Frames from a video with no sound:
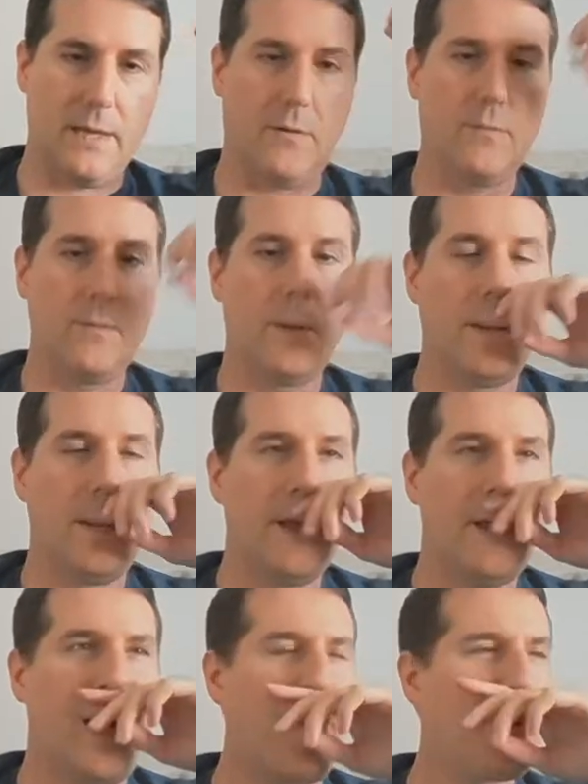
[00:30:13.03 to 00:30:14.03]
know,
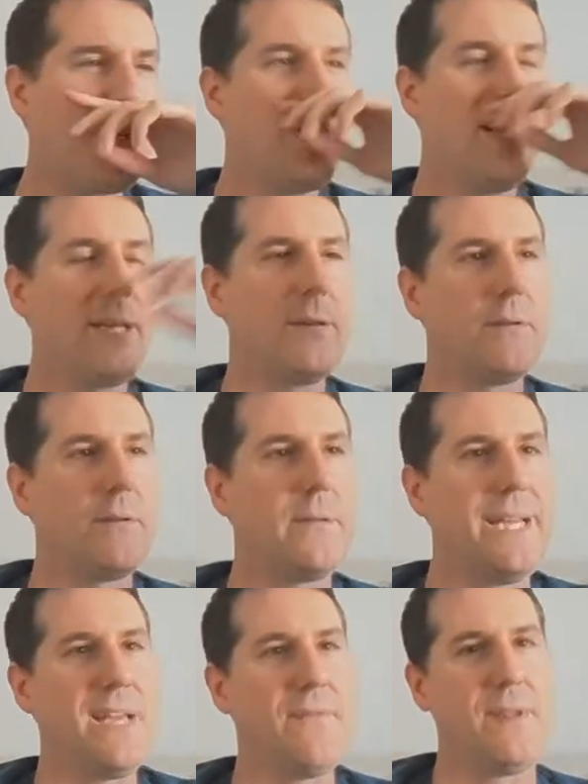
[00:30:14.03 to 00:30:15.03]

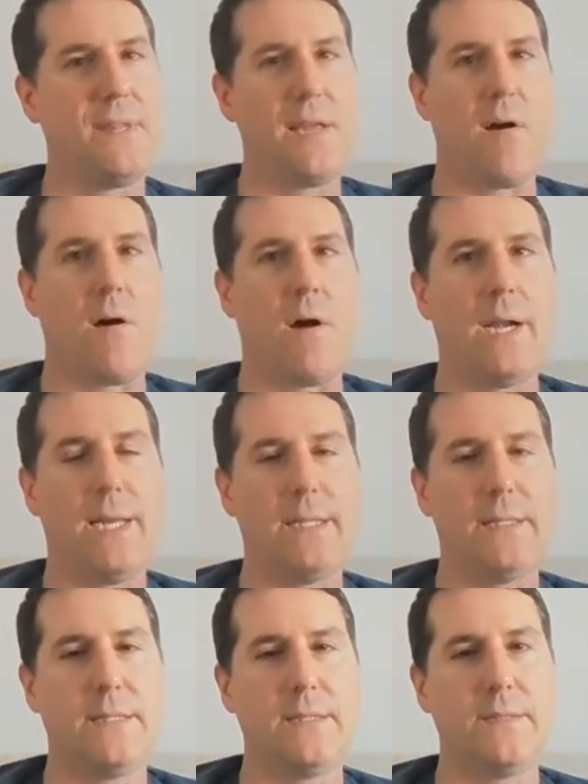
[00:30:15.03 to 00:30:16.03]
particularly given the
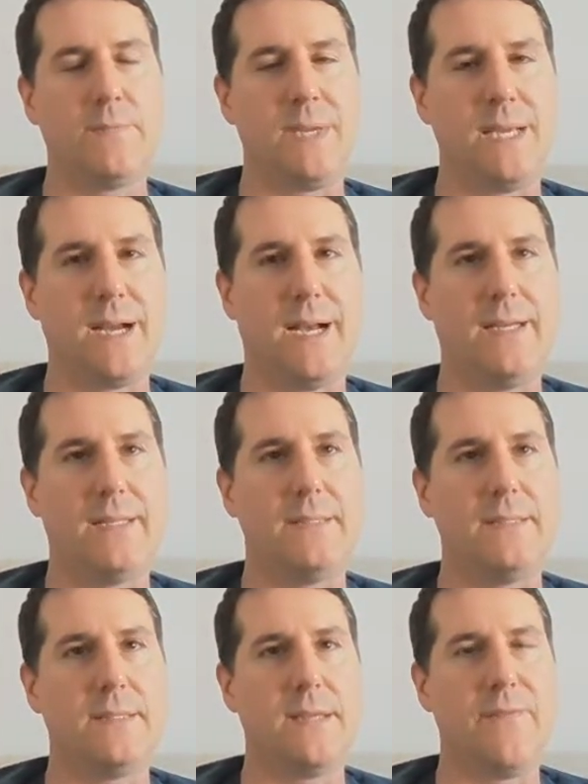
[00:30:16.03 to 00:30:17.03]
audience,
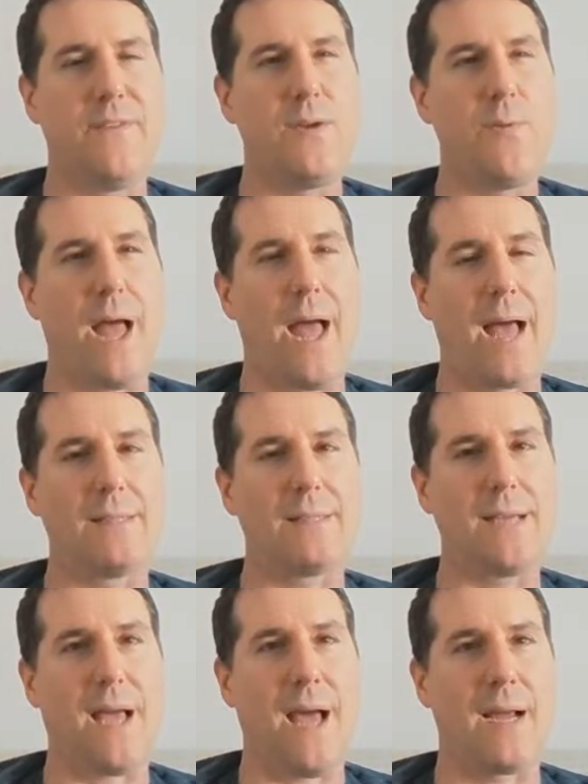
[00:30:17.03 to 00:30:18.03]
because if you
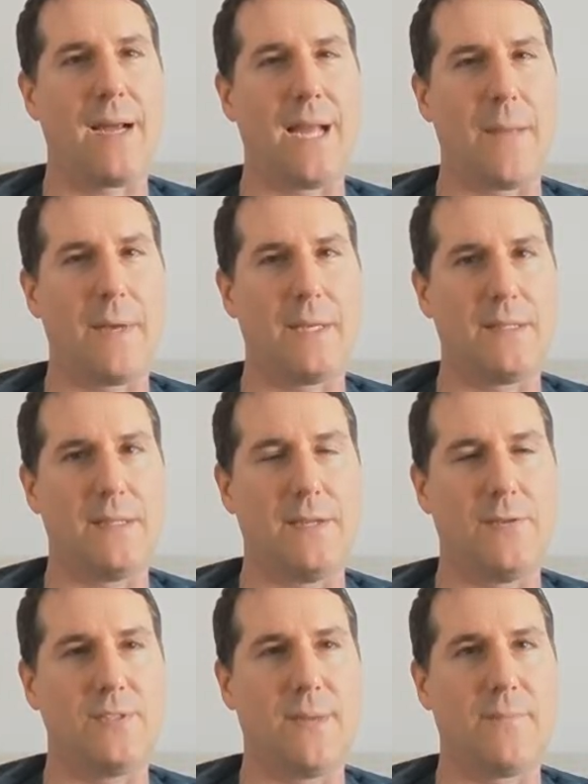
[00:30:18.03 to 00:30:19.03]
ask academics to
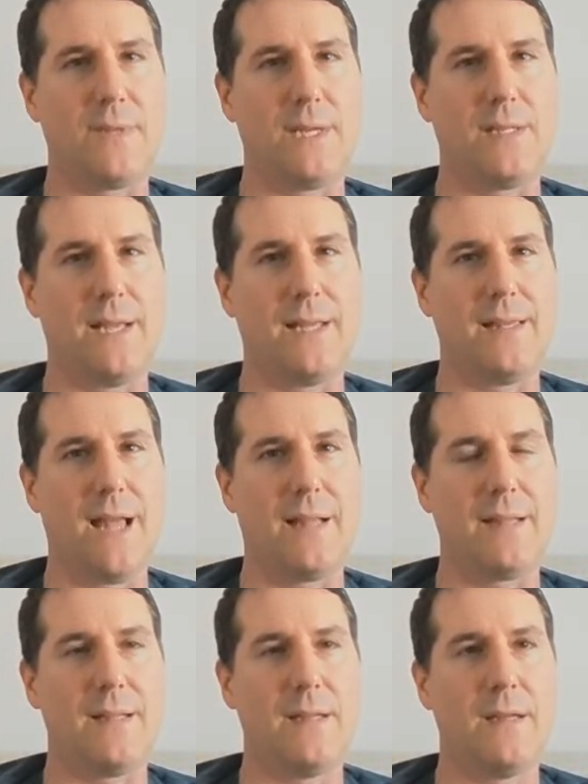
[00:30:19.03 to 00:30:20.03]
do something like
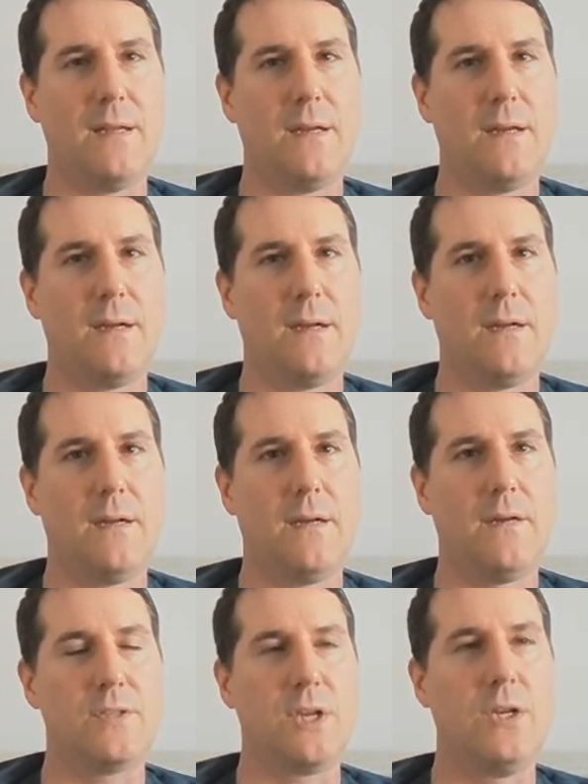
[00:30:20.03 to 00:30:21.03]
that,
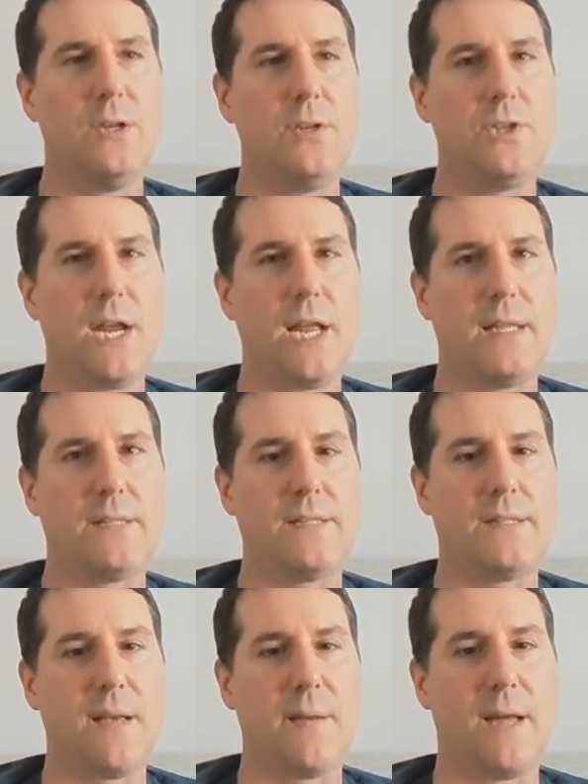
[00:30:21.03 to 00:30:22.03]
there's a good
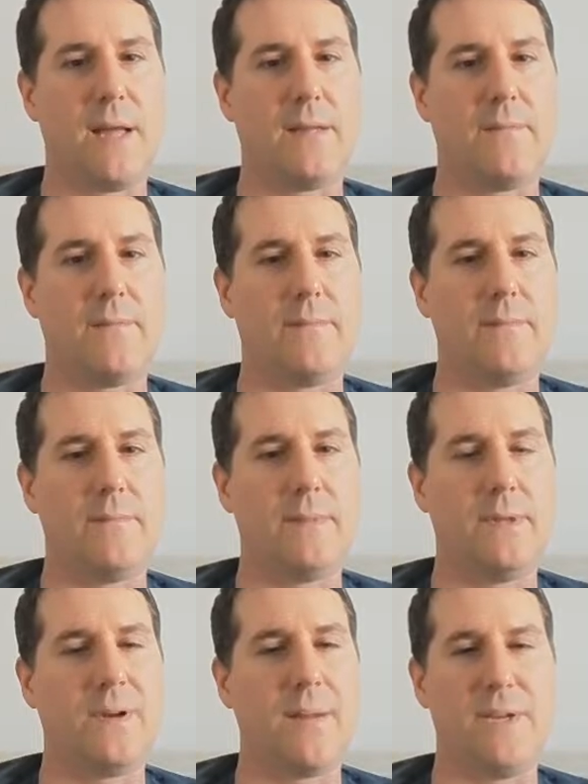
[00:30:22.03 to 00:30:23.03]
chance
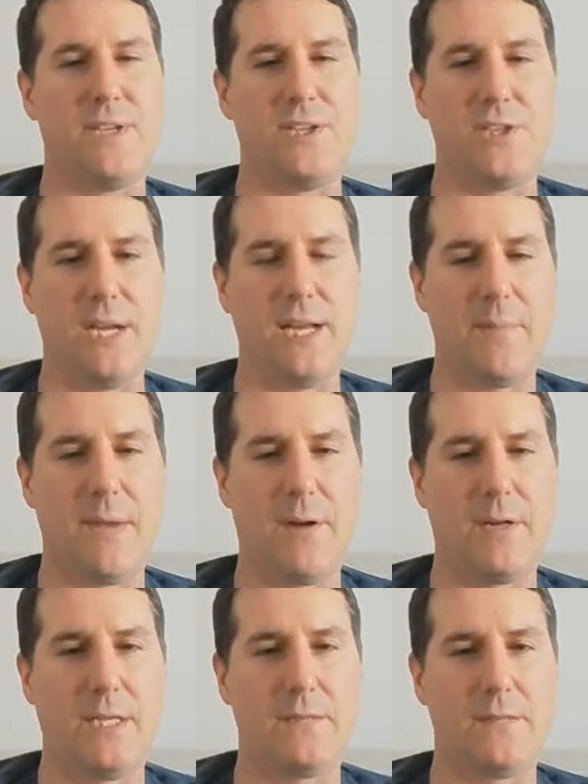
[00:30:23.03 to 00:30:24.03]
they're going to be shitty
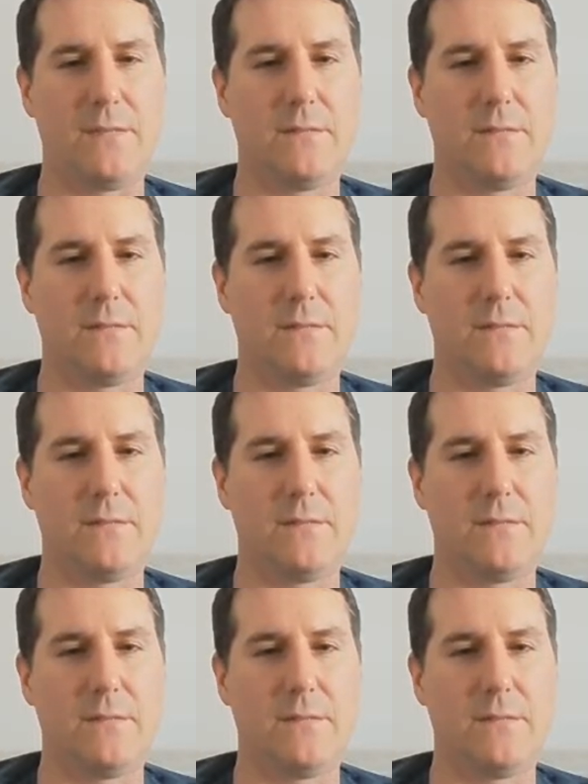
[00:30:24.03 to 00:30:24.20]
about it.